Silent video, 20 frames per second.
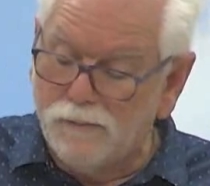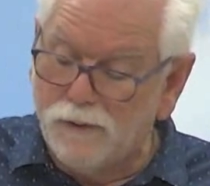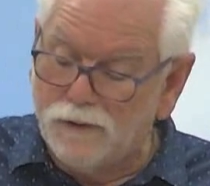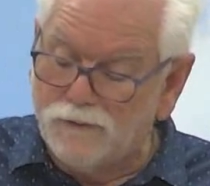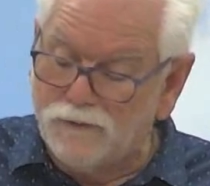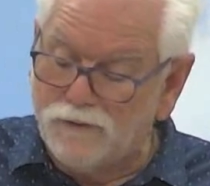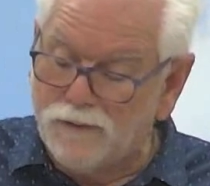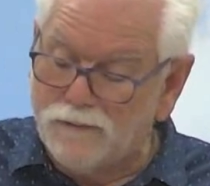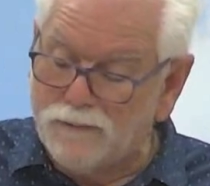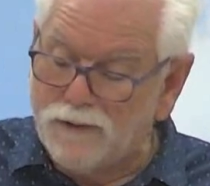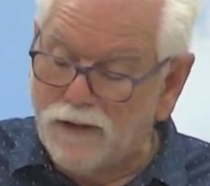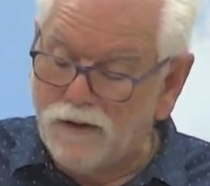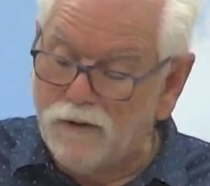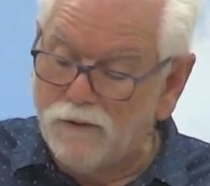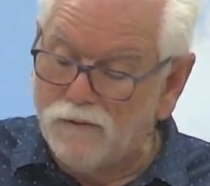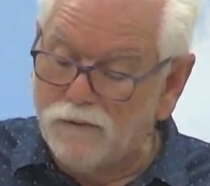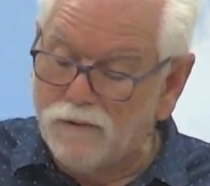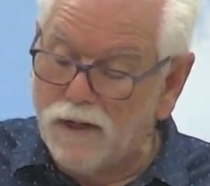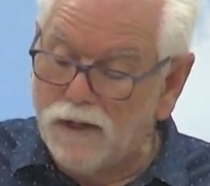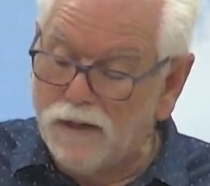But
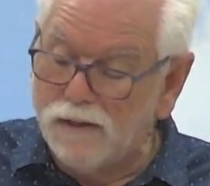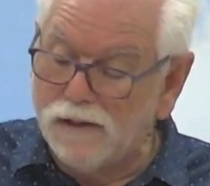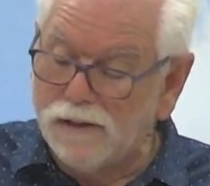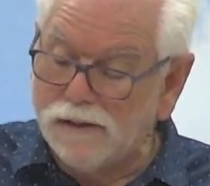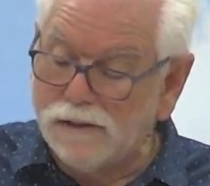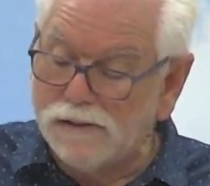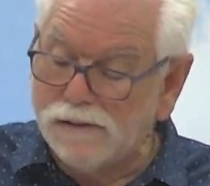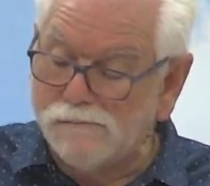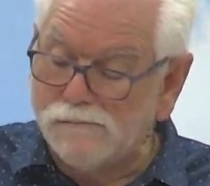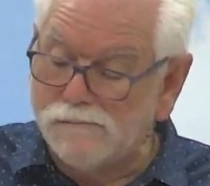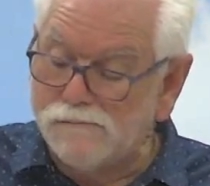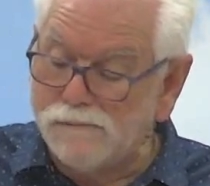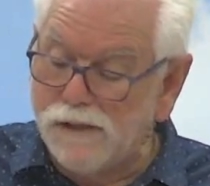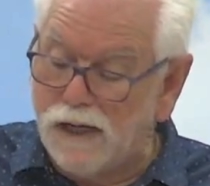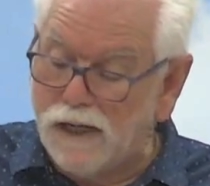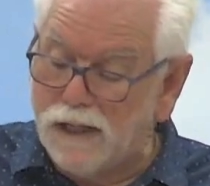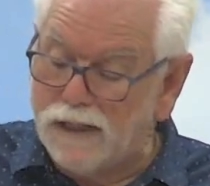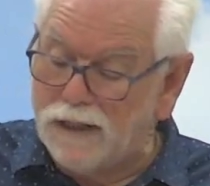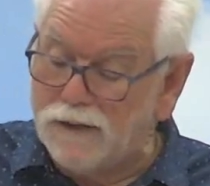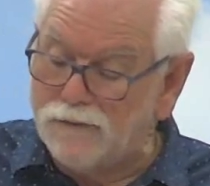somehow,
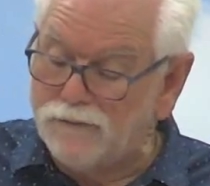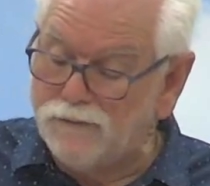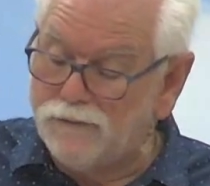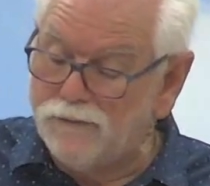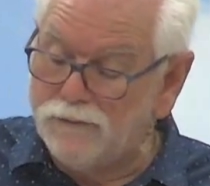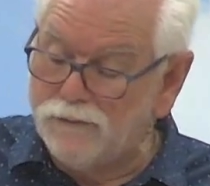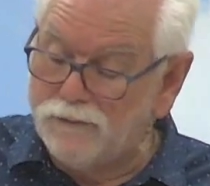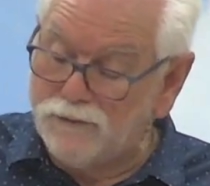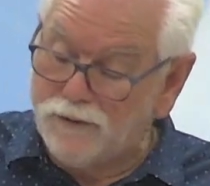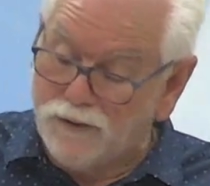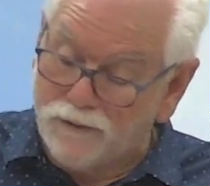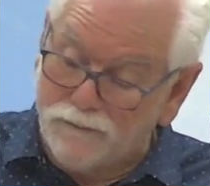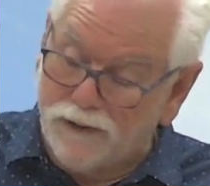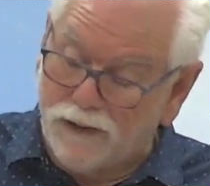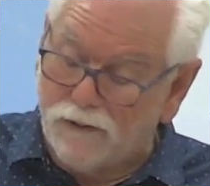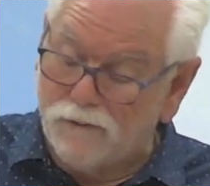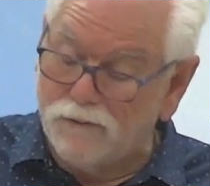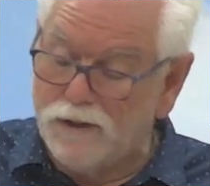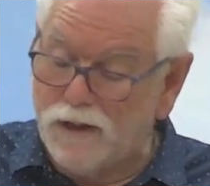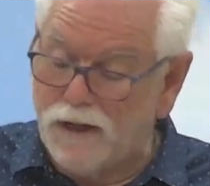God answered,
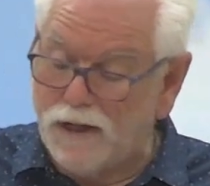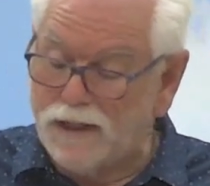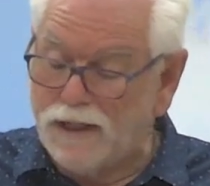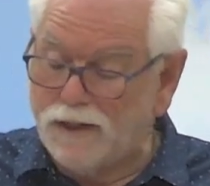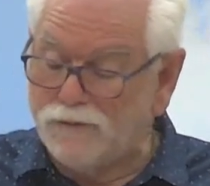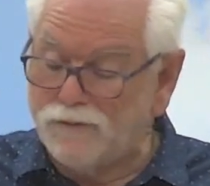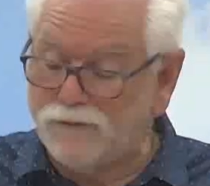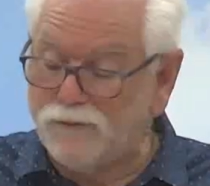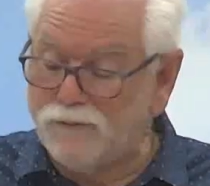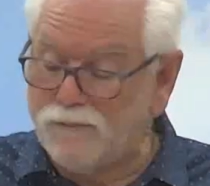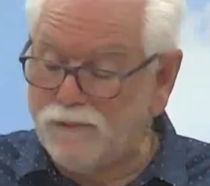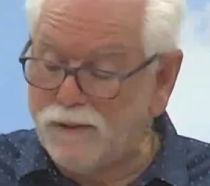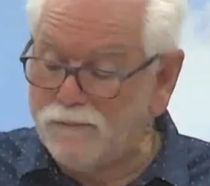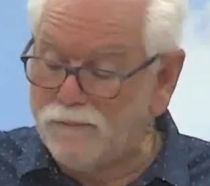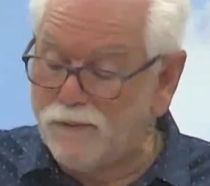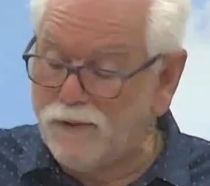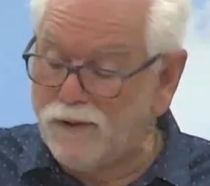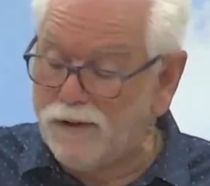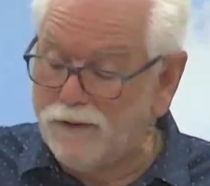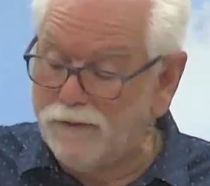somehow God answered my
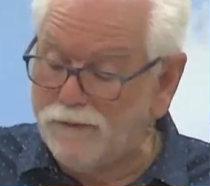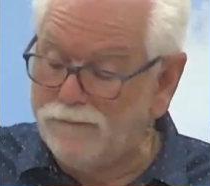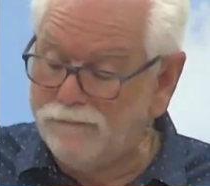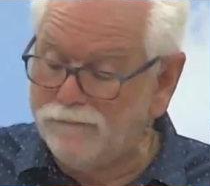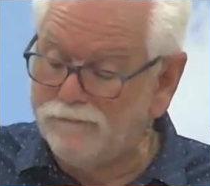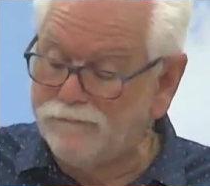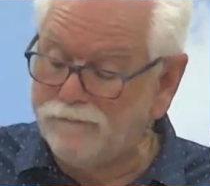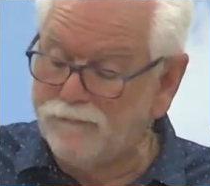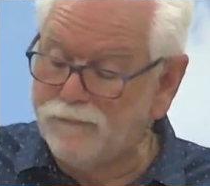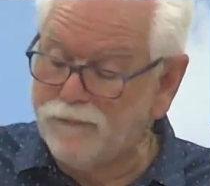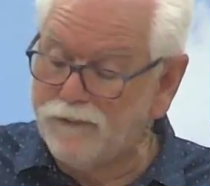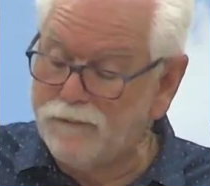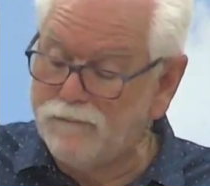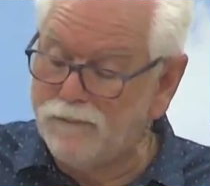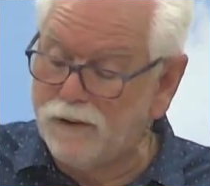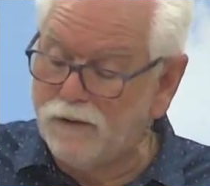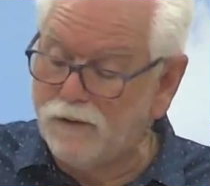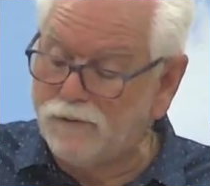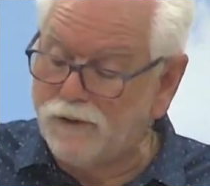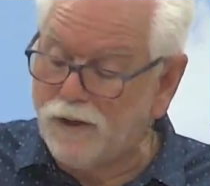prayer
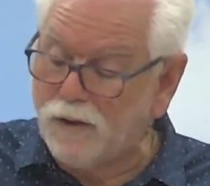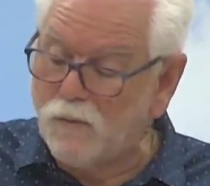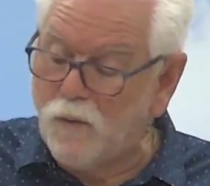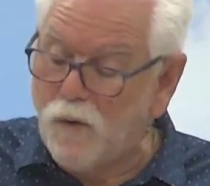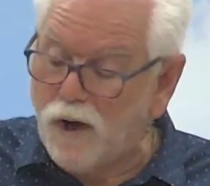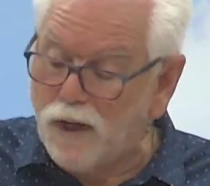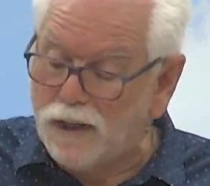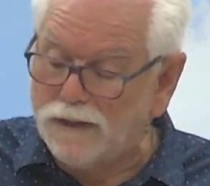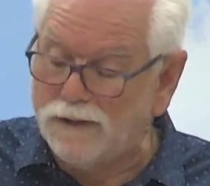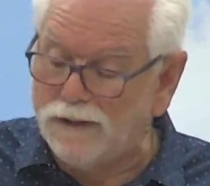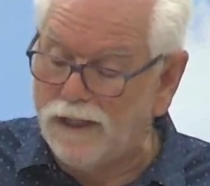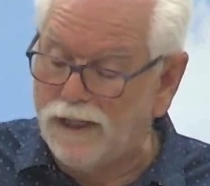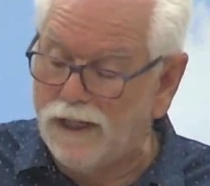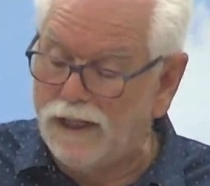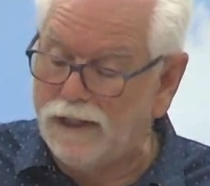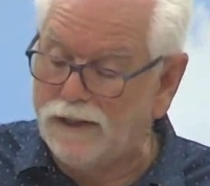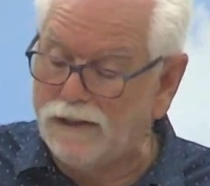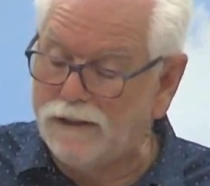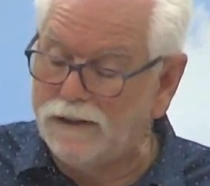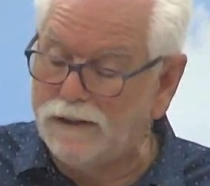because I wanted
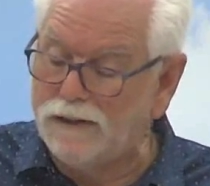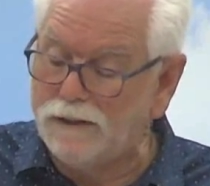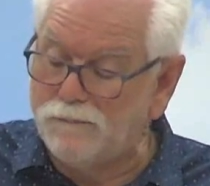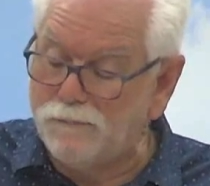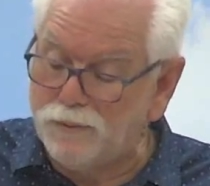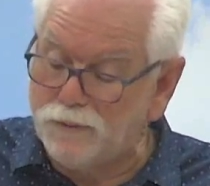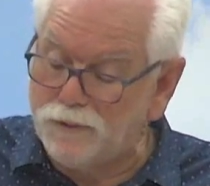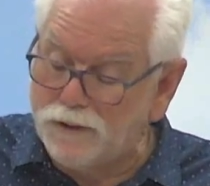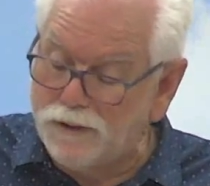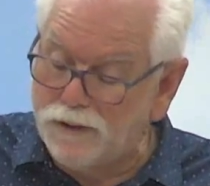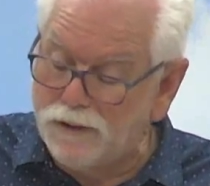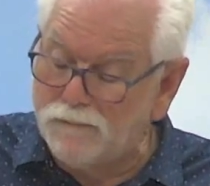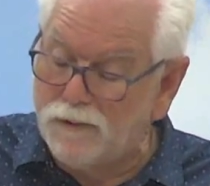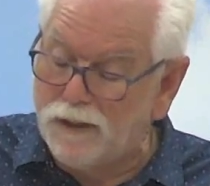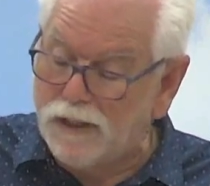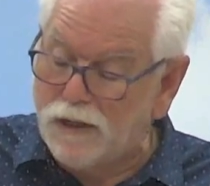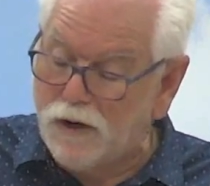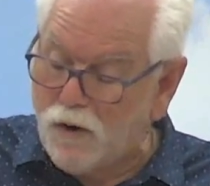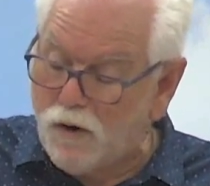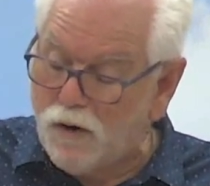that. He put it in
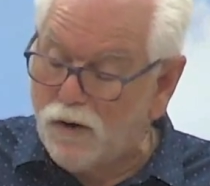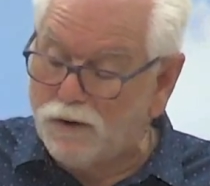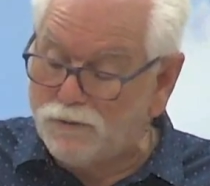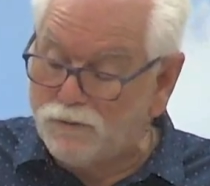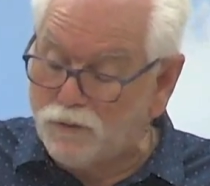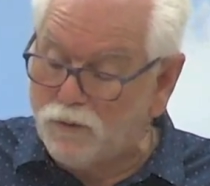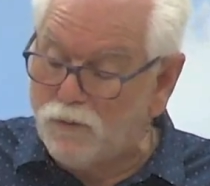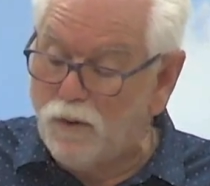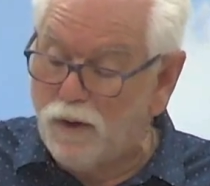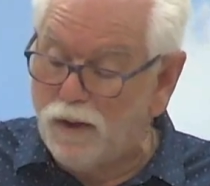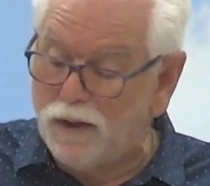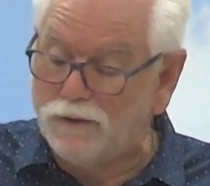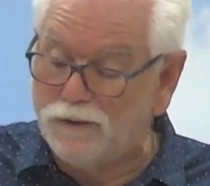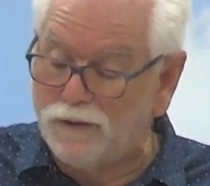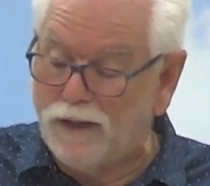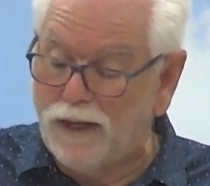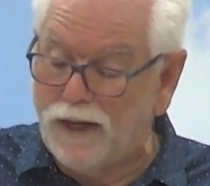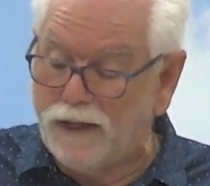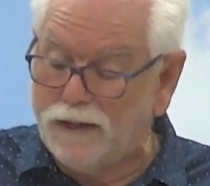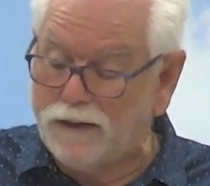my heart to want
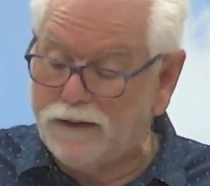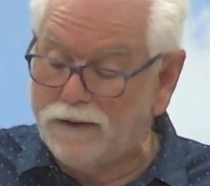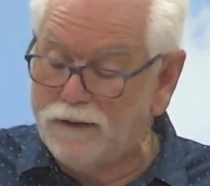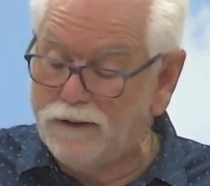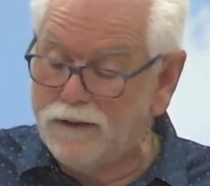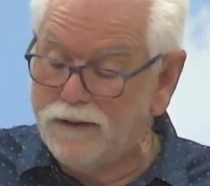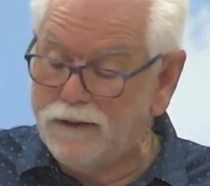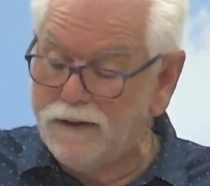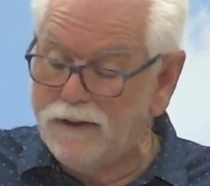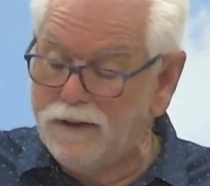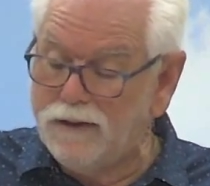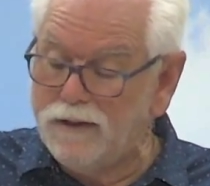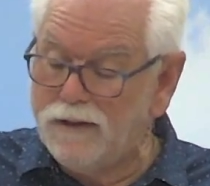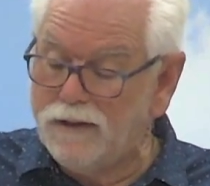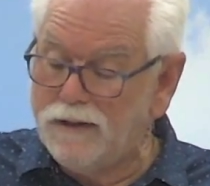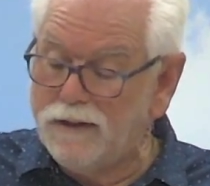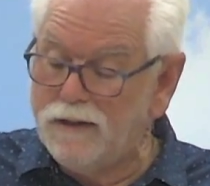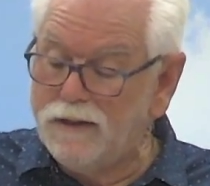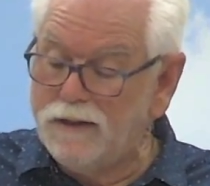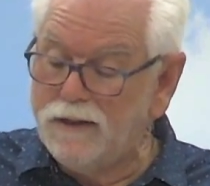that
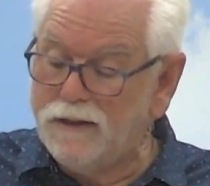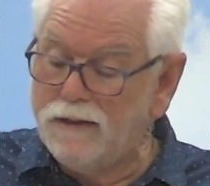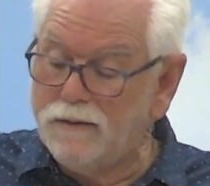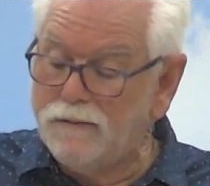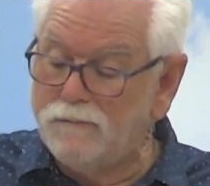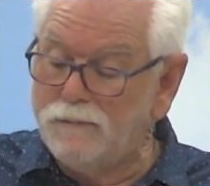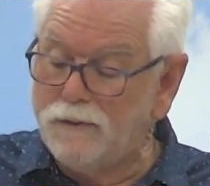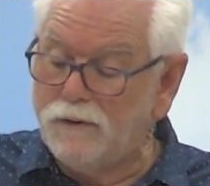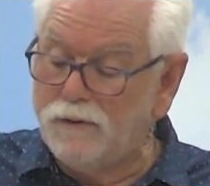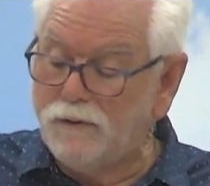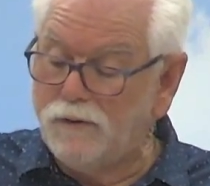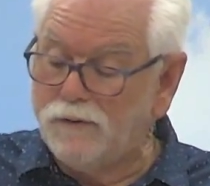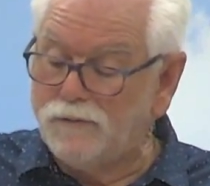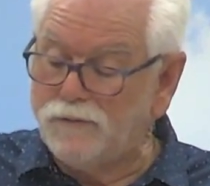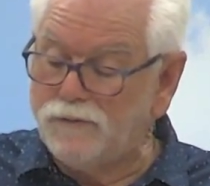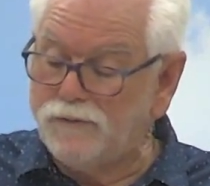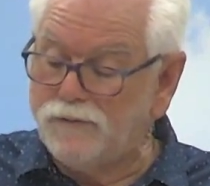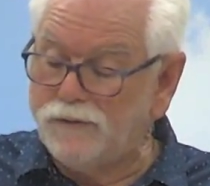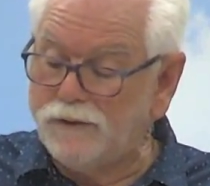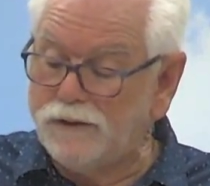
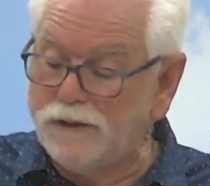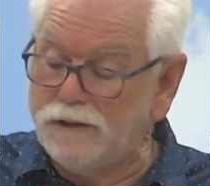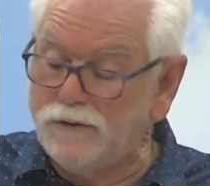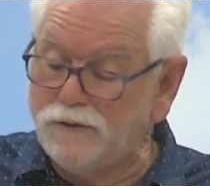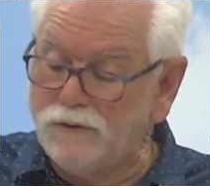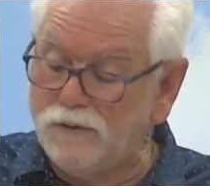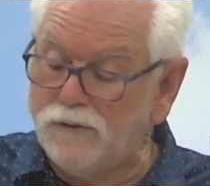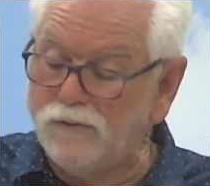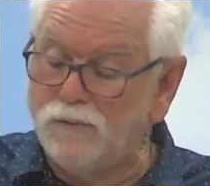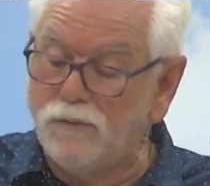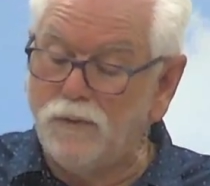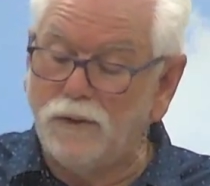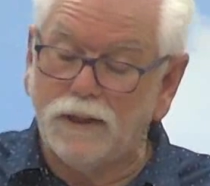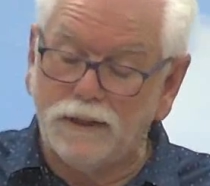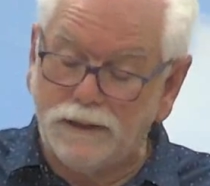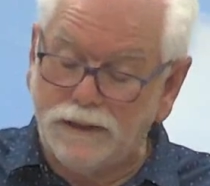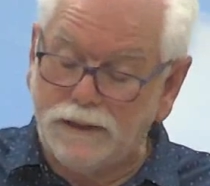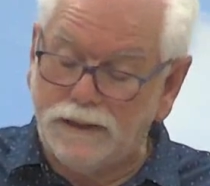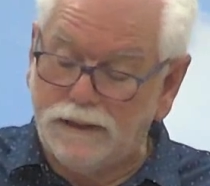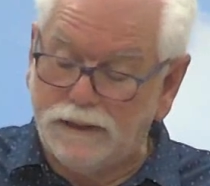because he knew what
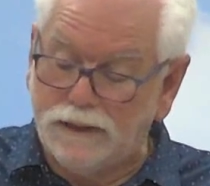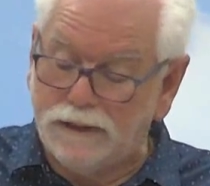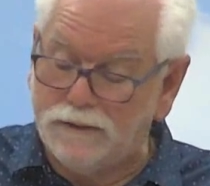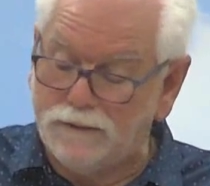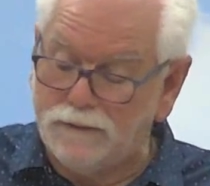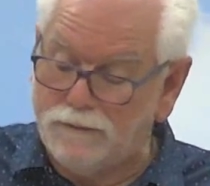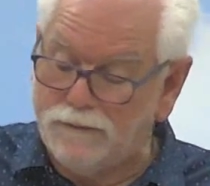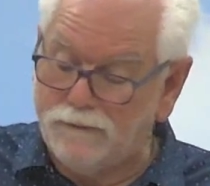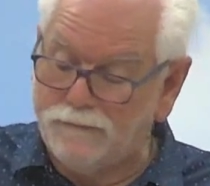I needed.